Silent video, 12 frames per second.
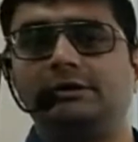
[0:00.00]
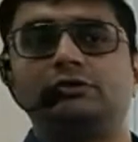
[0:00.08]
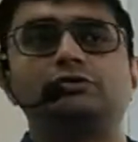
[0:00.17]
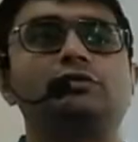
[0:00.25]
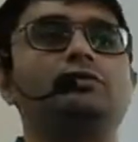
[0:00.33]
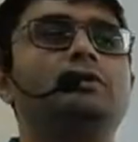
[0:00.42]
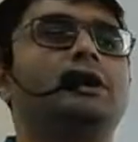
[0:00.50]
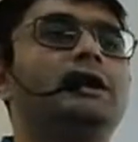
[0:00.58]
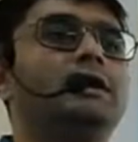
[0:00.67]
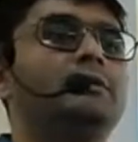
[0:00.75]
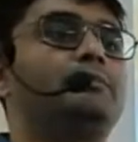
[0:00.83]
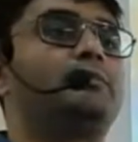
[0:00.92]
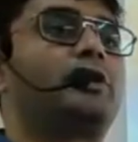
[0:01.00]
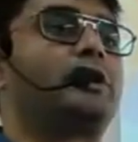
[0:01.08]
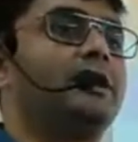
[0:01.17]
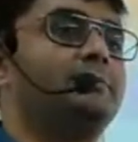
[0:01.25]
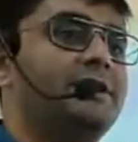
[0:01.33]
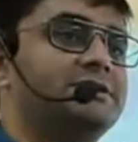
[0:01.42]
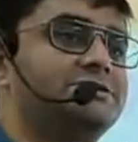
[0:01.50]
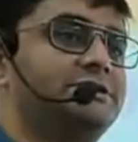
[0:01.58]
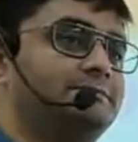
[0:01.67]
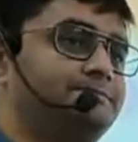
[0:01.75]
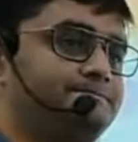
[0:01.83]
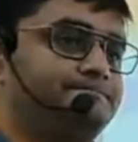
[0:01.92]
through a
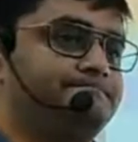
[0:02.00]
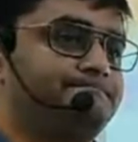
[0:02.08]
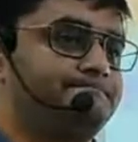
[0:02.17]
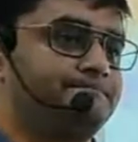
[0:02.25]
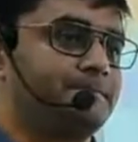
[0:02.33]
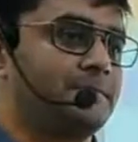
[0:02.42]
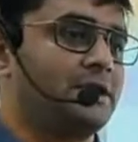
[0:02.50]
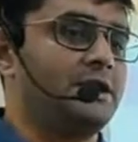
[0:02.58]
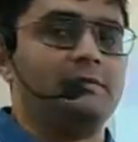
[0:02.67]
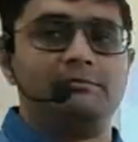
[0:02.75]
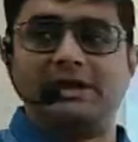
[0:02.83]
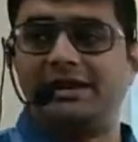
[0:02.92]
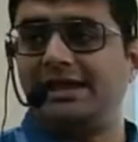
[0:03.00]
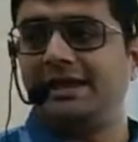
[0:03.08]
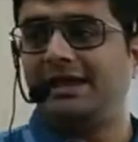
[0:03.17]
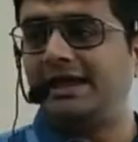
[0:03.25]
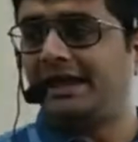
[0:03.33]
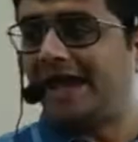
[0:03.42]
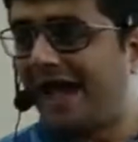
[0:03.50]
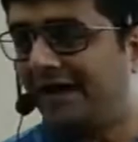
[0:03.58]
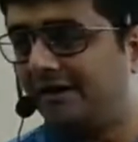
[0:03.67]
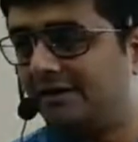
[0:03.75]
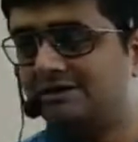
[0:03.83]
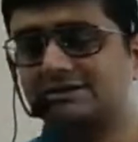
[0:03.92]
proclamation, meaning he
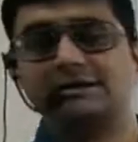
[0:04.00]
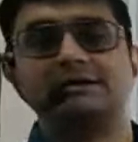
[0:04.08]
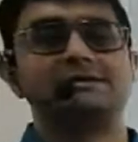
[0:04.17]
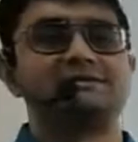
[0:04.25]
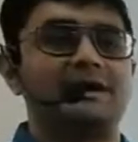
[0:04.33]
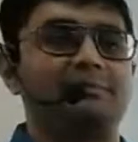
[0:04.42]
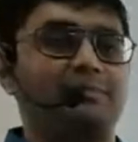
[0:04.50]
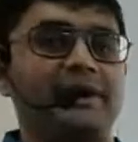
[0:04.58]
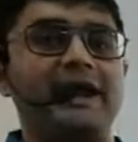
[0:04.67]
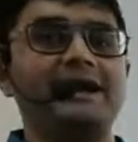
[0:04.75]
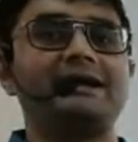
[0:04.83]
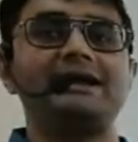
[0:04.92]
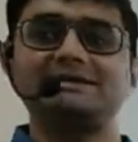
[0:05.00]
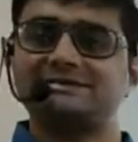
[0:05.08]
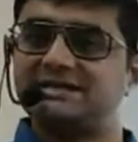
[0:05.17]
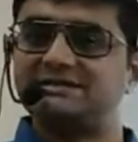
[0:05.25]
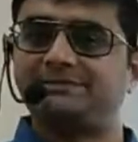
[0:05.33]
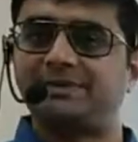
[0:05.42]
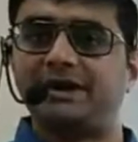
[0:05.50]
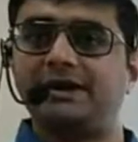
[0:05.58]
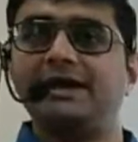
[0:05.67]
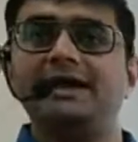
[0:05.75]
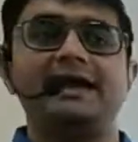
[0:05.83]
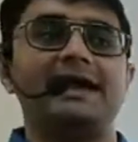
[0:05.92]
can separately
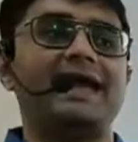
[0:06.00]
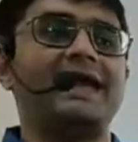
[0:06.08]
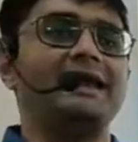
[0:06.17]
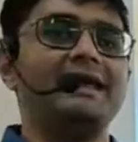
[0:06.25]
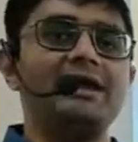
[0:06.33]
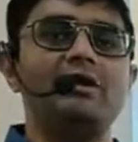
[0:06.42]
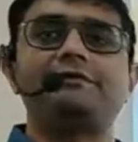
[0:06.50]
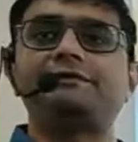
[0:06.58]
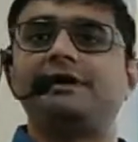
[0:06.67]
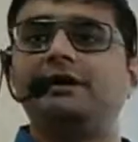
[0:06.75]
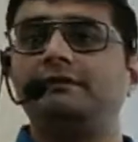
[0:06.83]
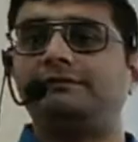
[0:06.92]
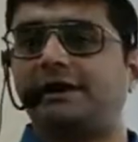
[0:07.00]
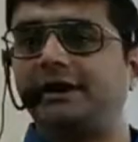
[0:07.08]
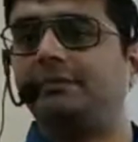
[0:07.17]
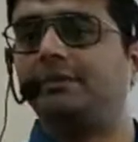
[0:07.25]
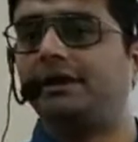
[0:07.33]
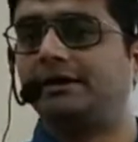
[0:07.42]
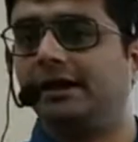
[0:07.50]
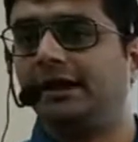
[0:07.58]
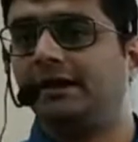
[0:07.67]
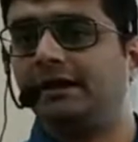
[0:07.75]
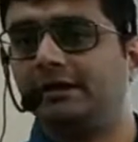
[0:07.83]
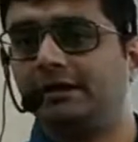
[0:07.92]
suspend any of the
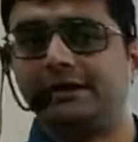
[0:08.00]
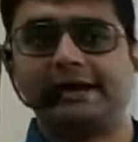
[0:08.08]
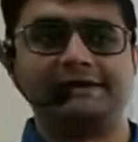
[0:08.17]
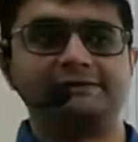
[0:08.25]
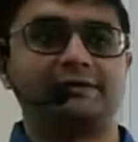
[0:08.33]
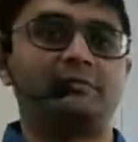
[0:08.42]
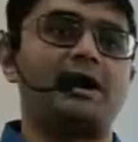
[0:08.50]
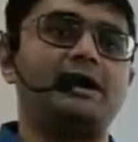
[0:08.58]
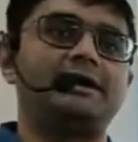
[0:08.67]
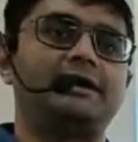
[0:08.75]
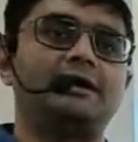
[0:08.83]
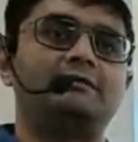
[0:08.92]
fundamental rights from Article